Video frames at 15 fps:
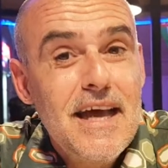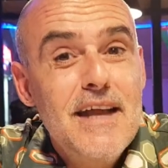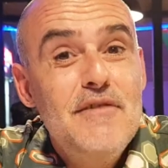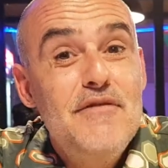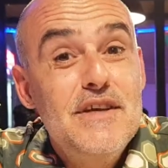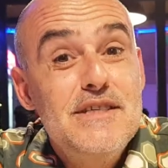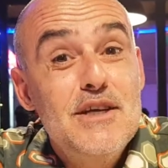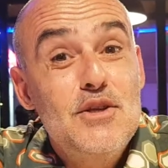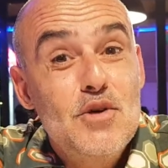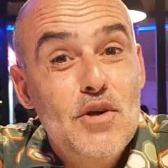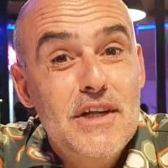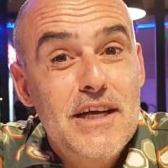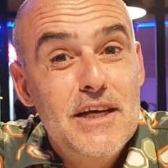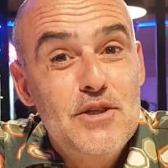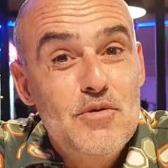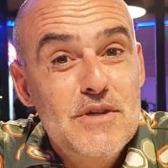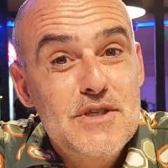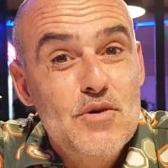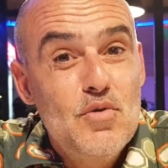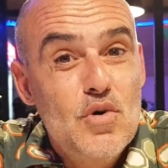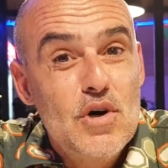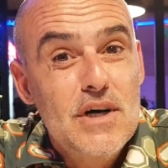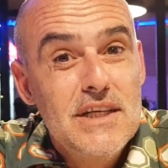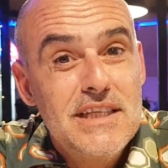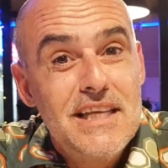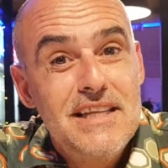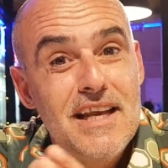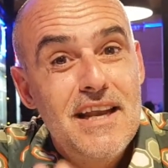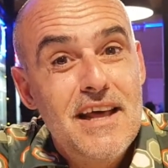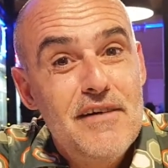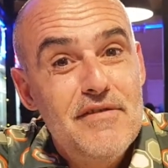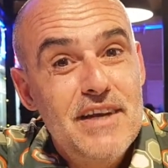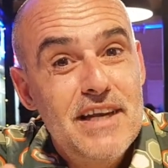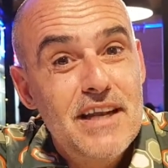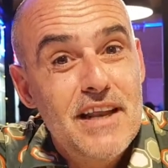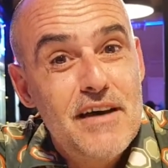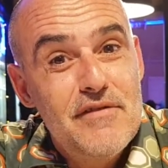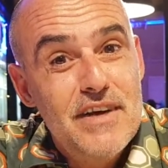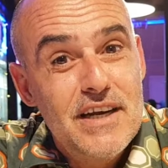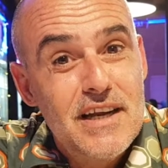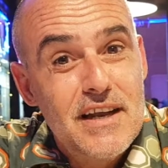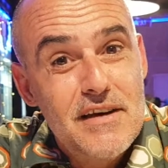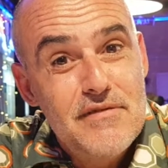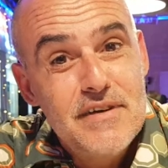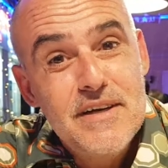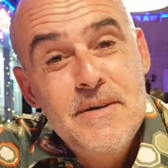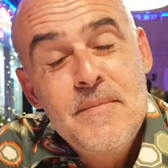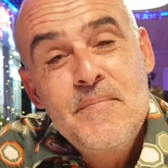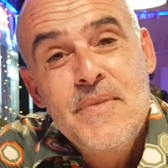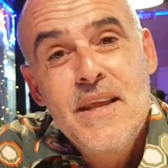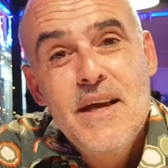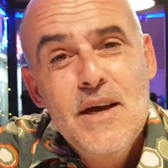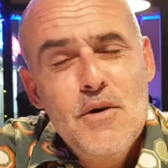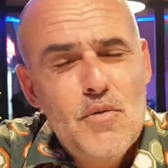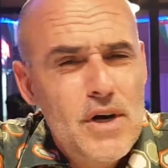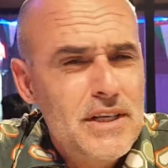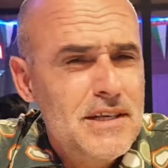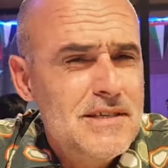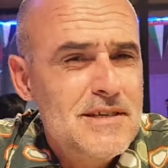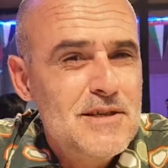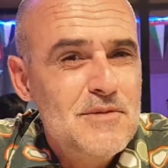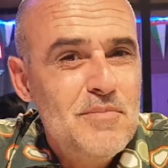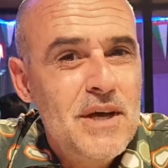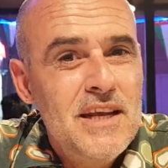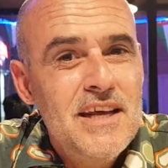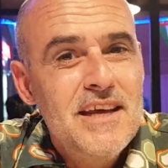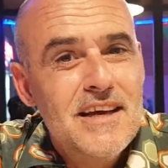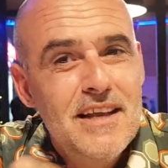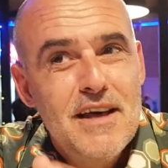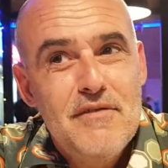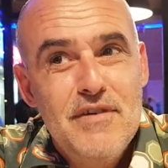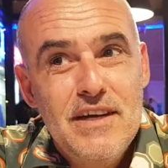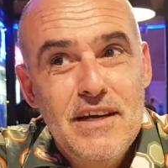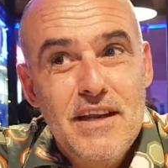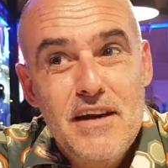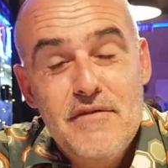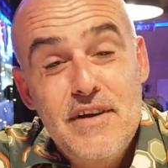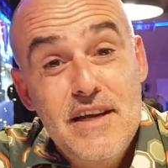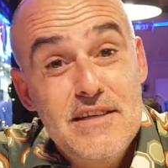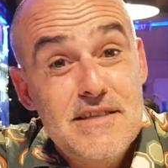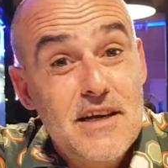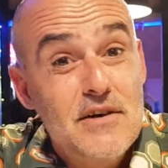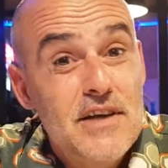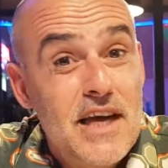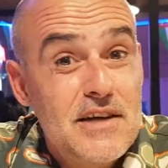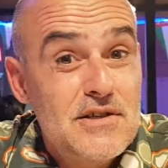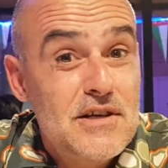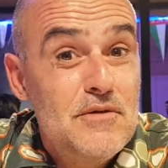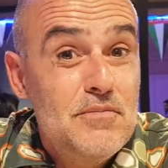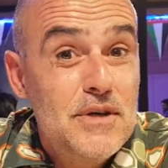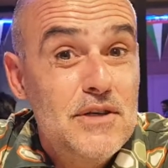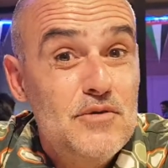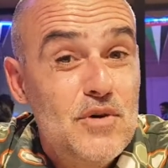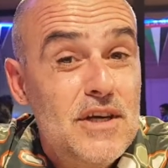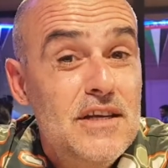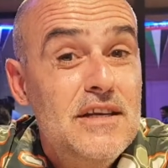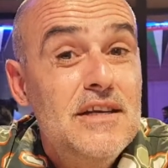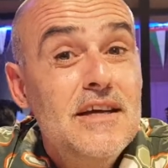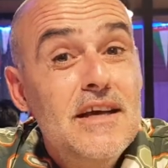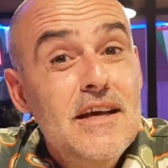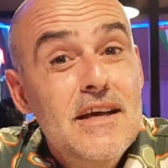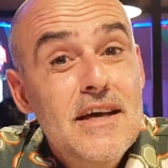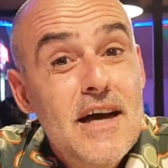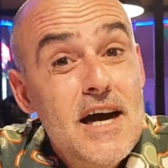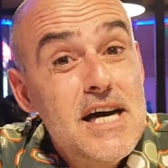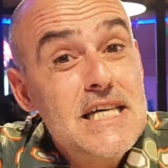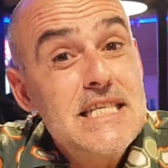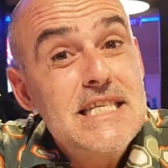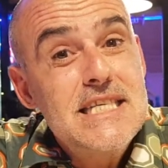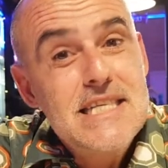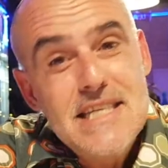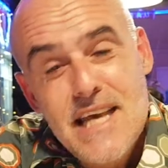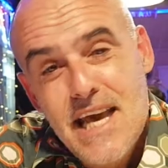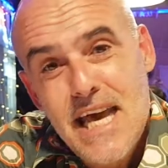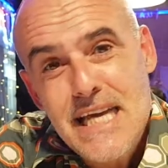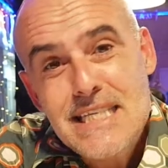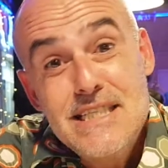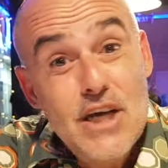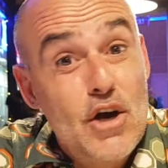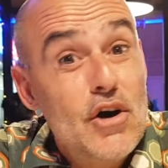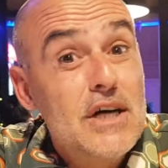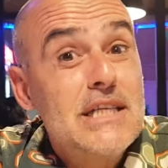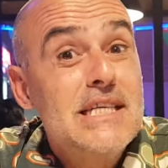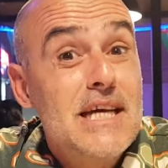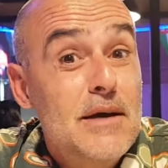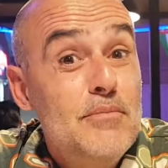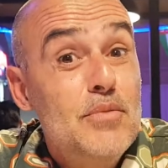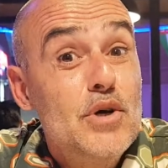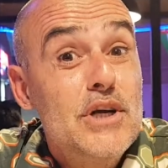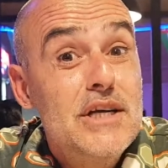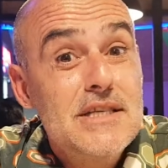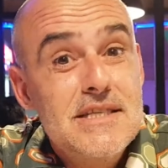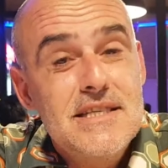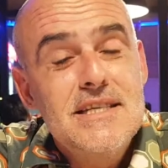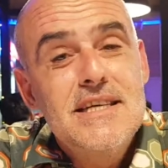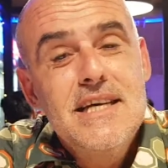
and visit all countries the world, and 11-11-11. What is this meaning, 11-11? It's a connection between us and the God. I'm Buddhist